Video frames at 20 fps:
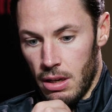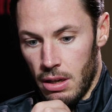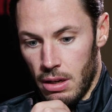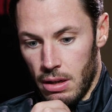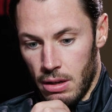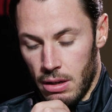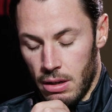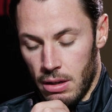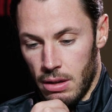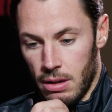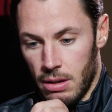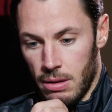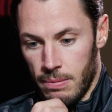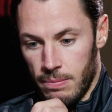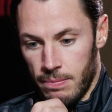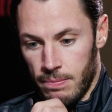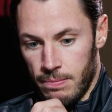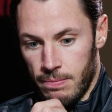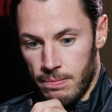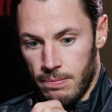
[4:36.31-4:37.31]

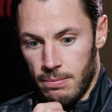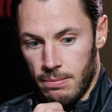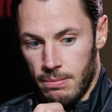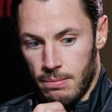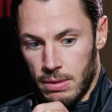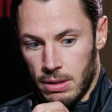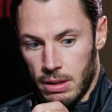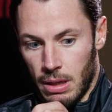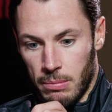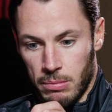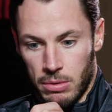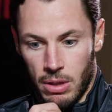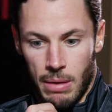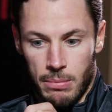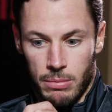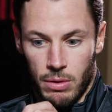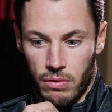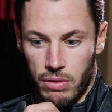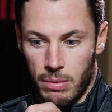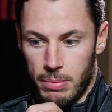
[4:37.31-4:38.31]
Um,
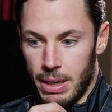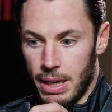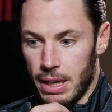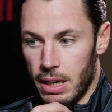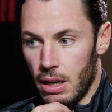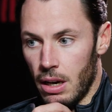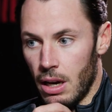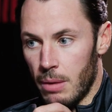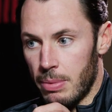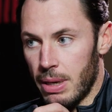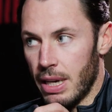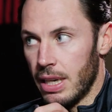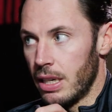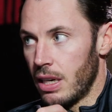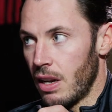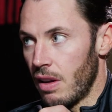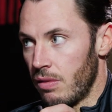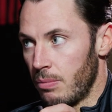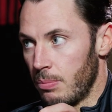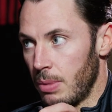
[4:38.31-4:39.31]
sometimes, obviously, I, I, played
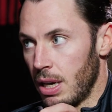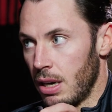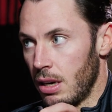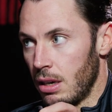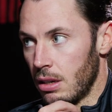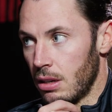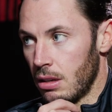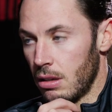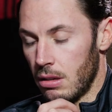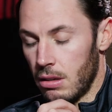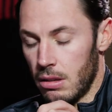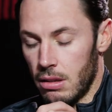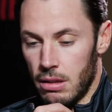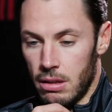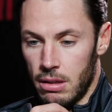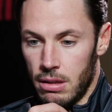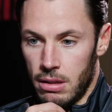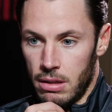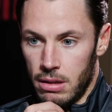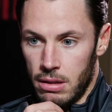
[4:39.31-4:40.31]
left back.
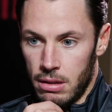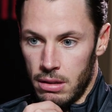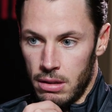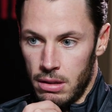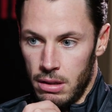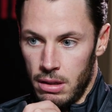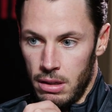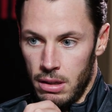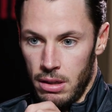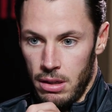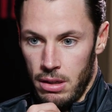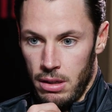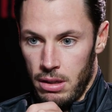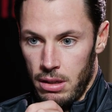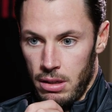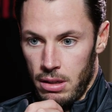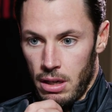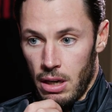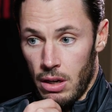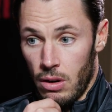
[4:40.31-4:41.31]
Uh,
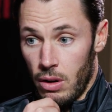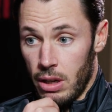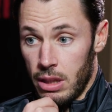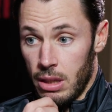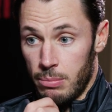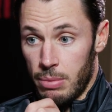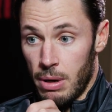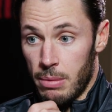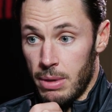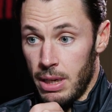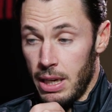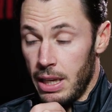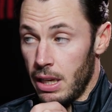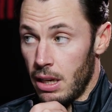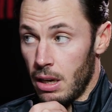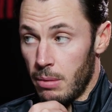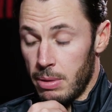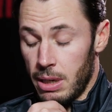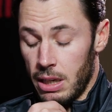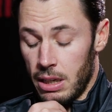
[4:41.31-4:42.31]
a lot in the Premier
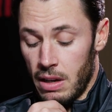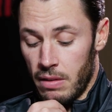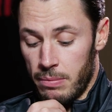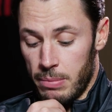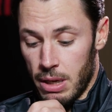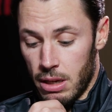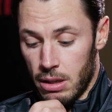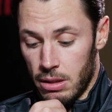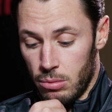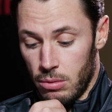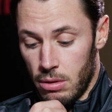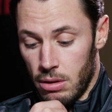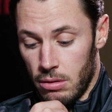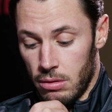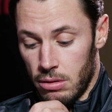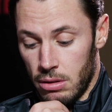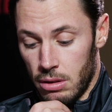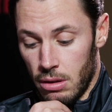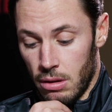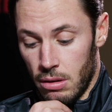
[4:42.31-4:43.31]
League, I played left back as
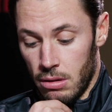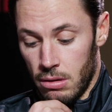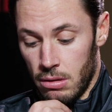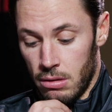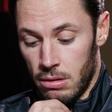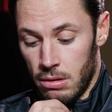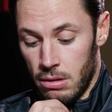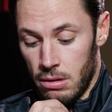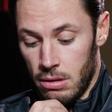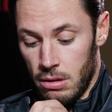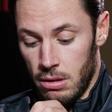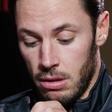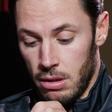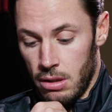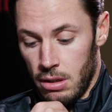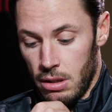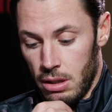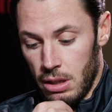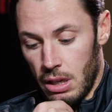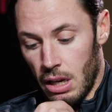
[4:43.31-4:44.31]
well. So,
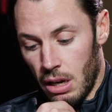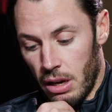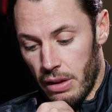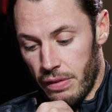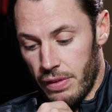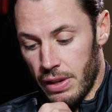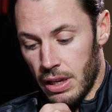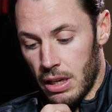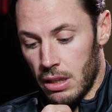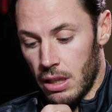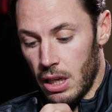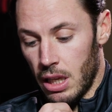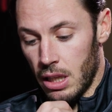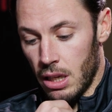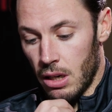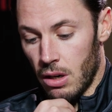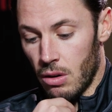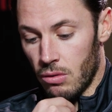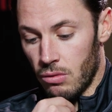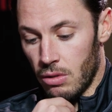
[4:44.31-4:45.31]
yeah, I think in, in
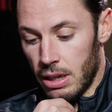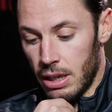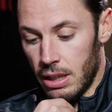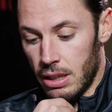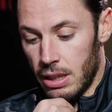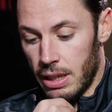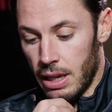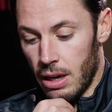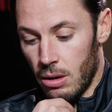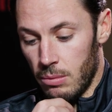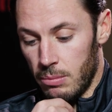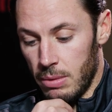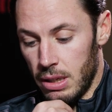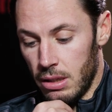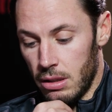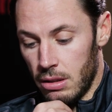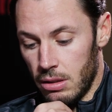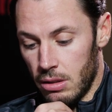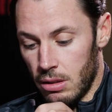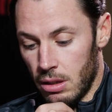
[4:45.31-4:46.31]
the long run, it did help
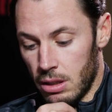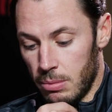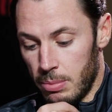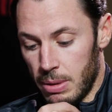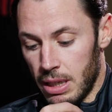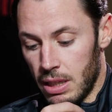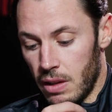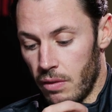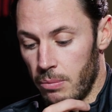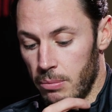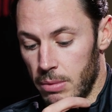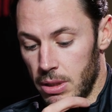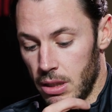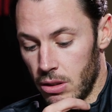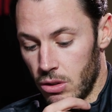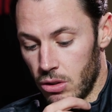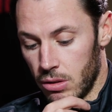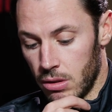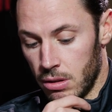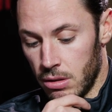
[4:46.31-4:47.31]
me, you know, to play in different
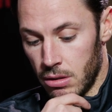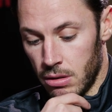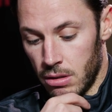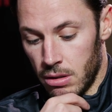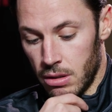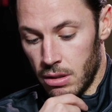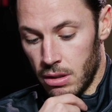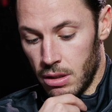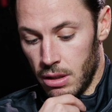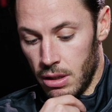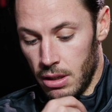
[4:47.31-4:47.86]
positions.